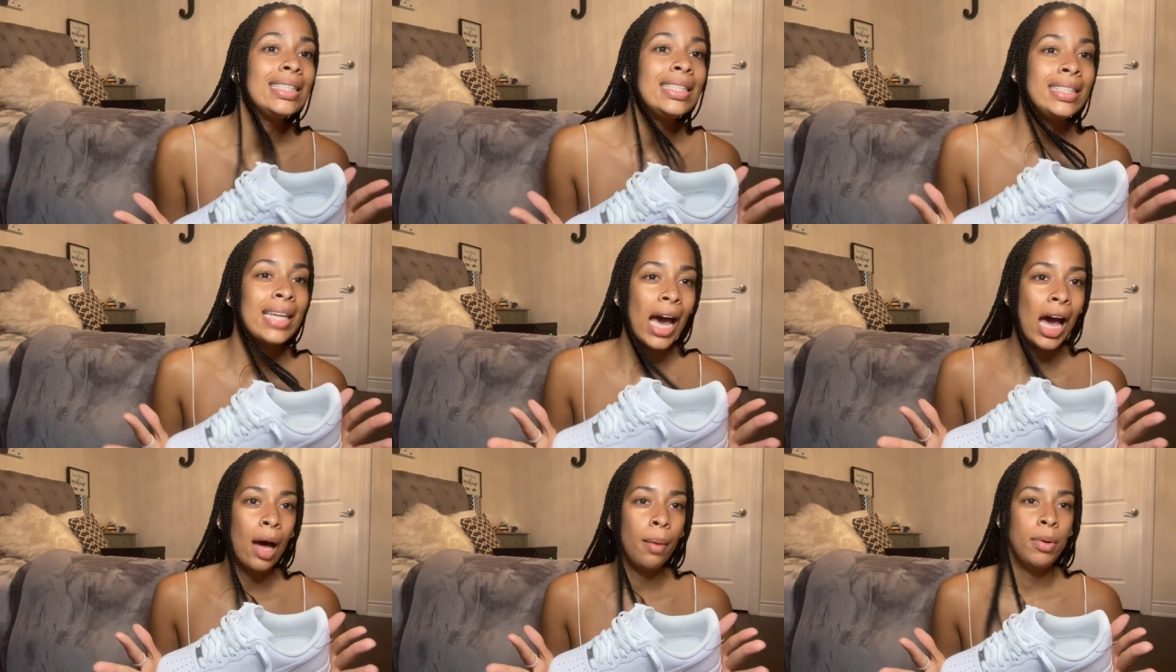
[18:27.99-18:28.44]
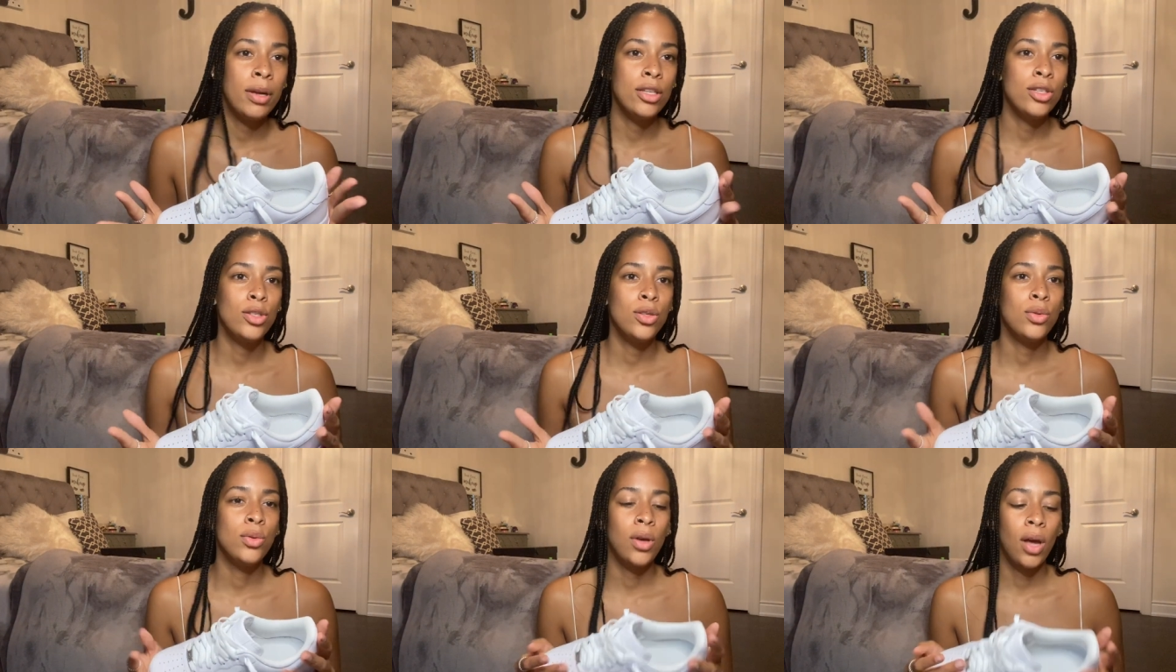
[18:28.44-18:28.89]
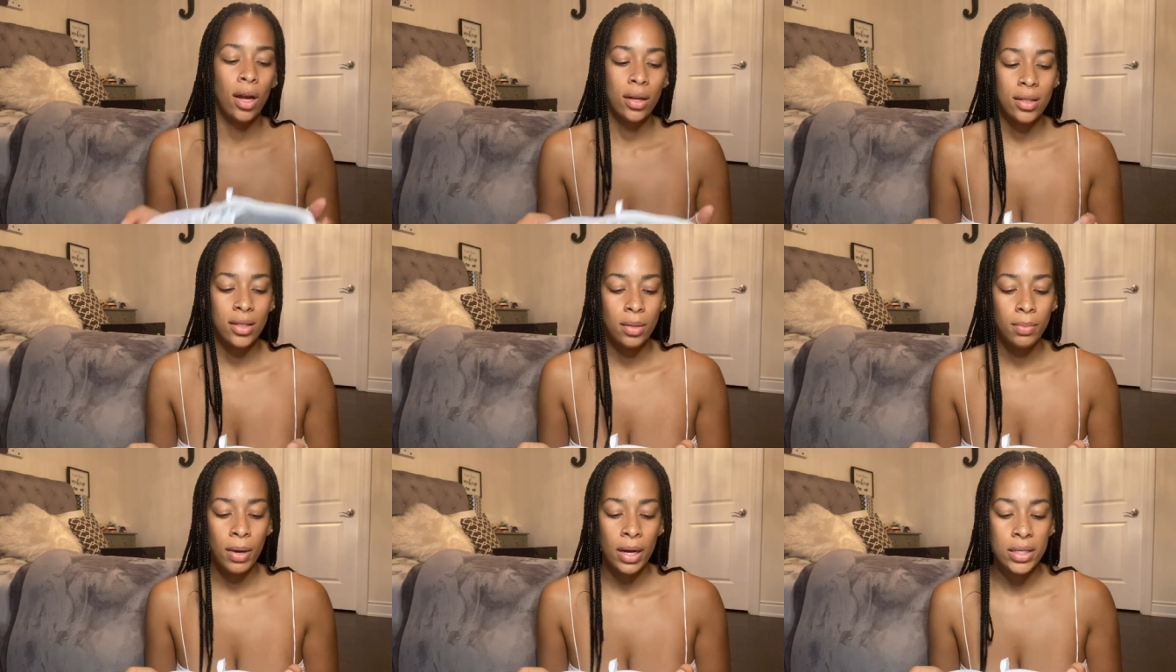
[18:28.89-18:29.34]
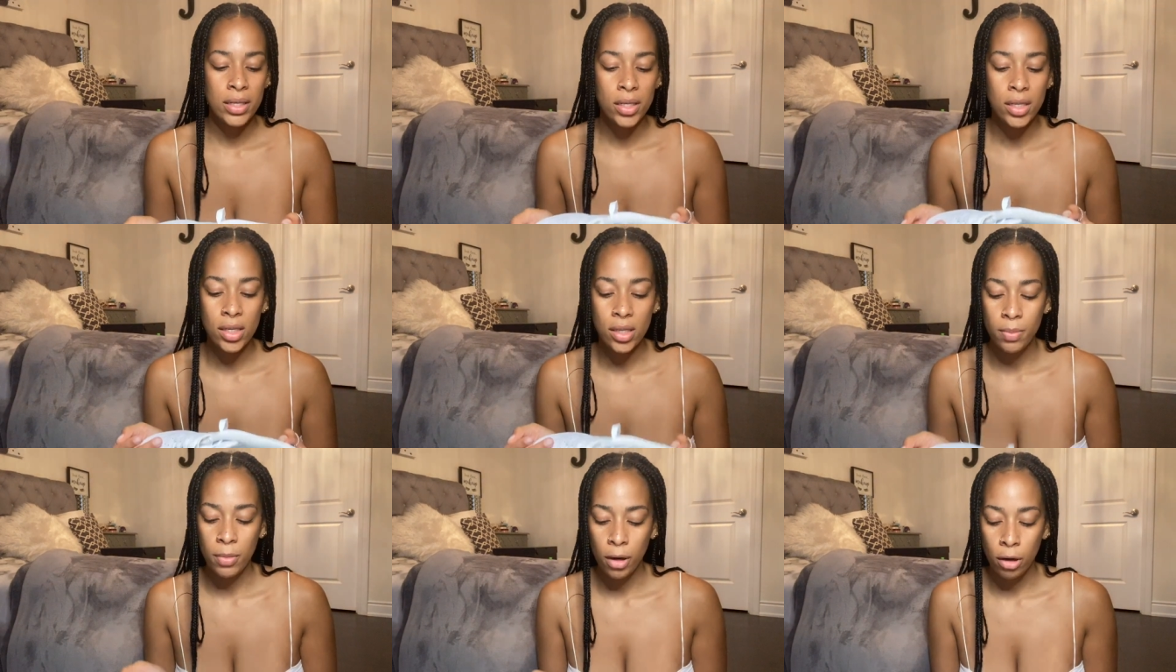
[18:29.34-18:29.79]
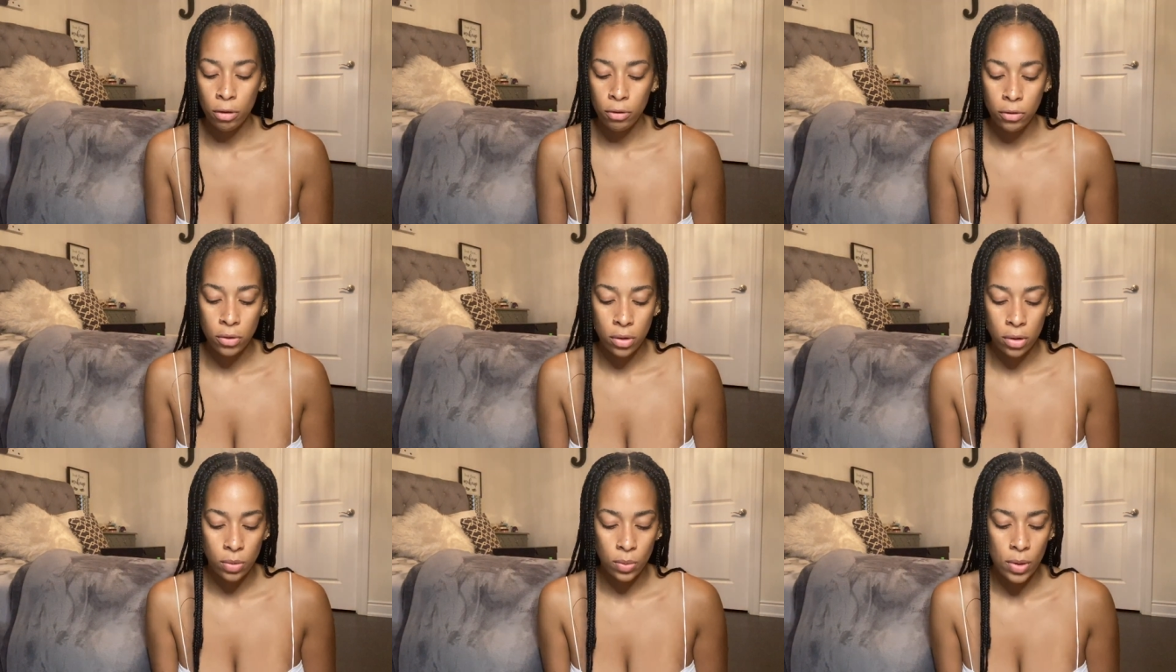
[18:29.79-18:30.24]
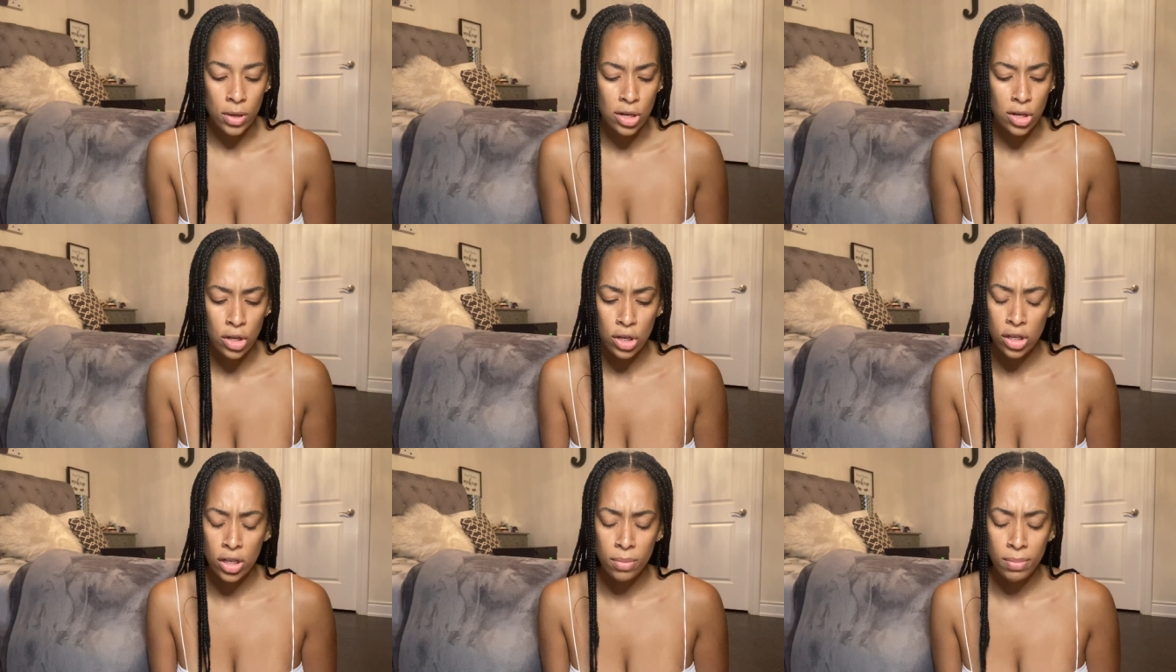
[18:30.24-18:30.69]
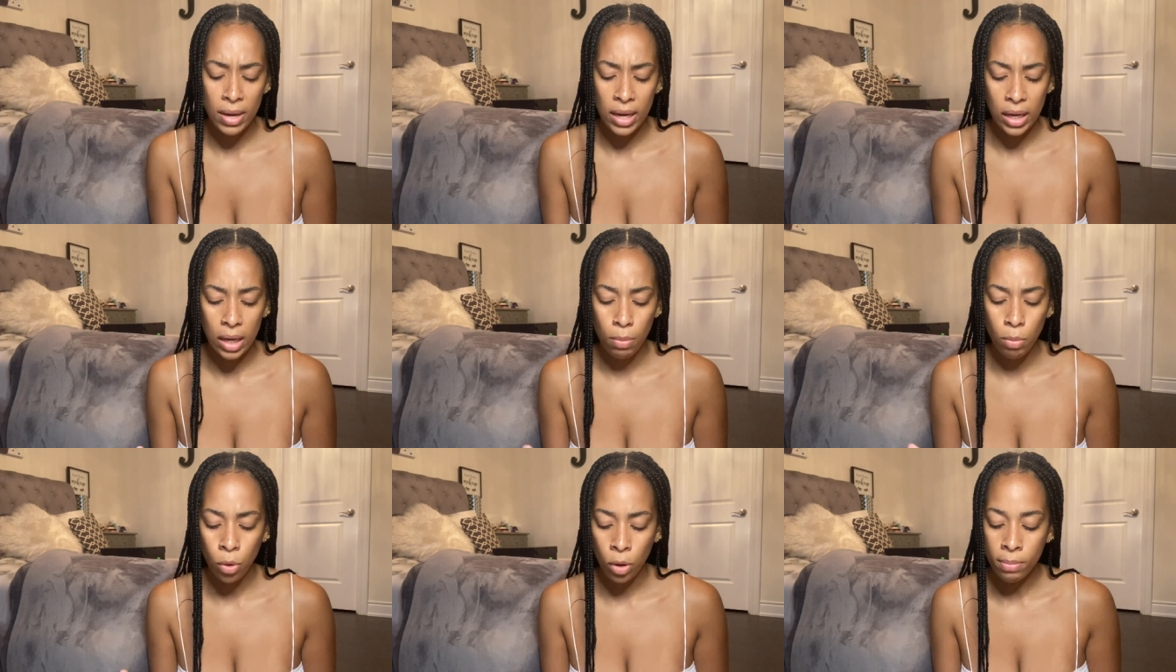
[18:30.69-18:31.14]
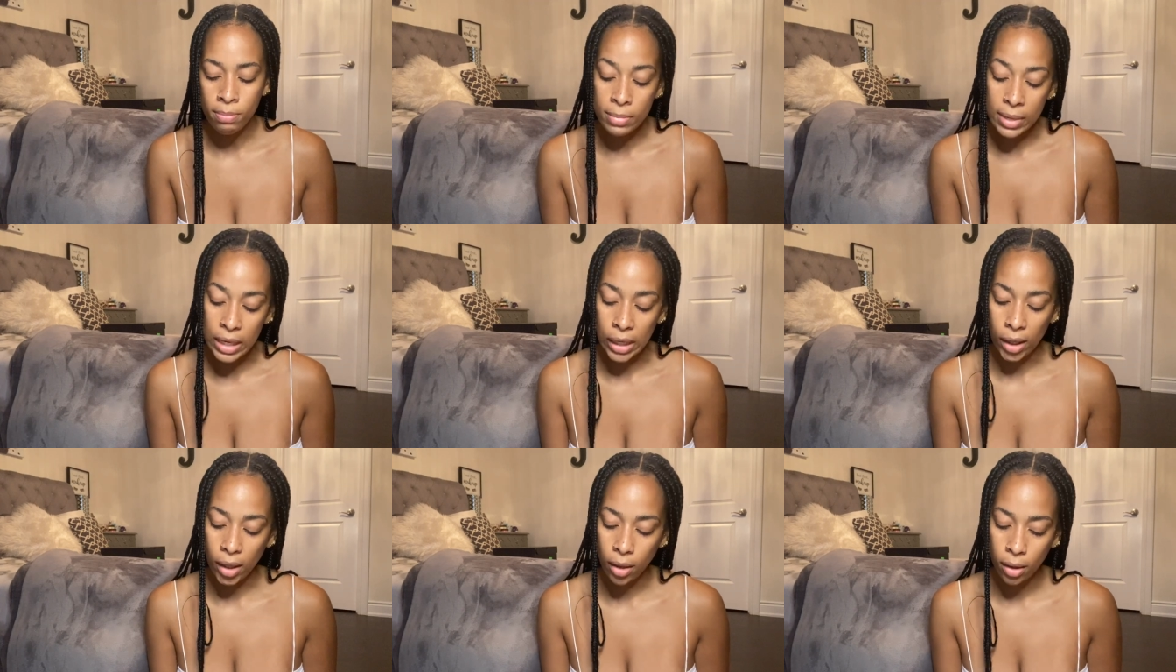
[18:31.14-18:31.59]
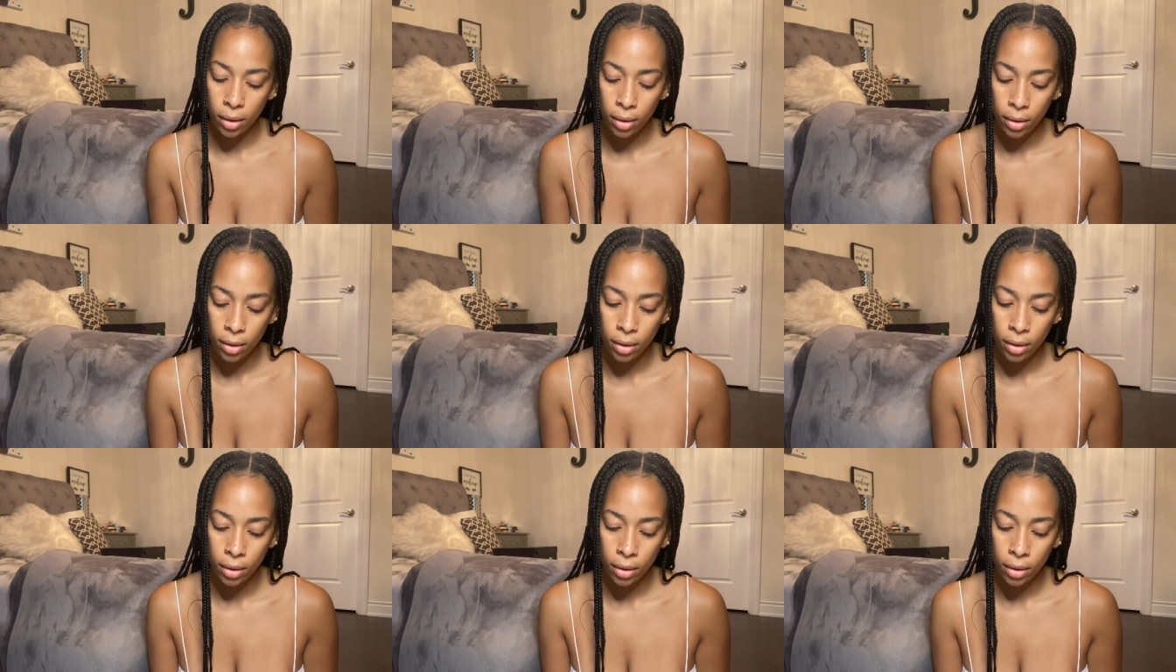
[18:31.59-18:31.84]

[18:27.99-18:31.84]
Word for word: dab into customizing some Air Force Ones just to make it more me.